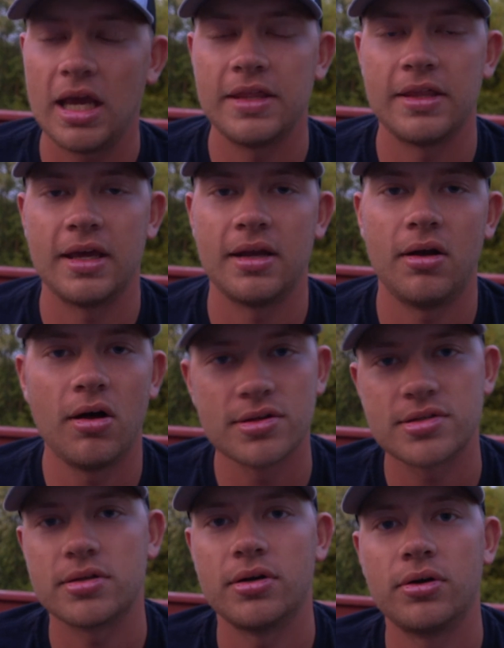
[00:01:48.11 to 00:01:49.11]
And then
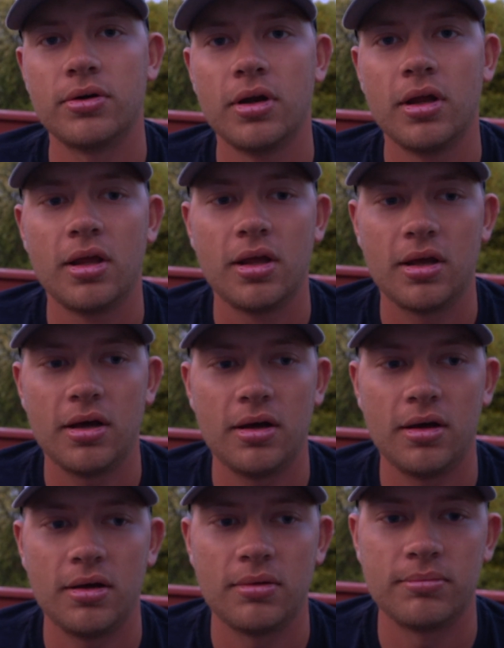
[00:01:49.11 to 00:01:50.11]
also,
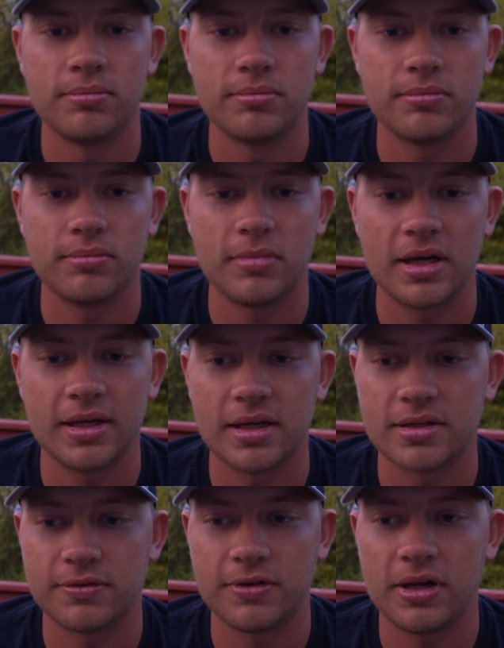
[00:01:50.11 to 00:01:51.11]
I
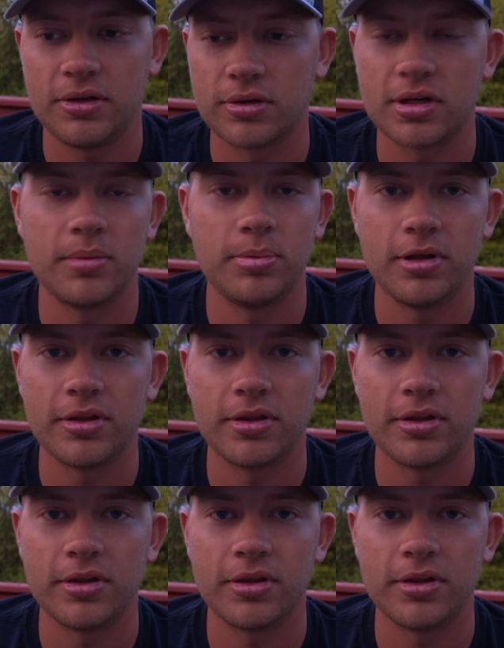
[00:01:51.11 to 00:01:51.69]
got to follow a couple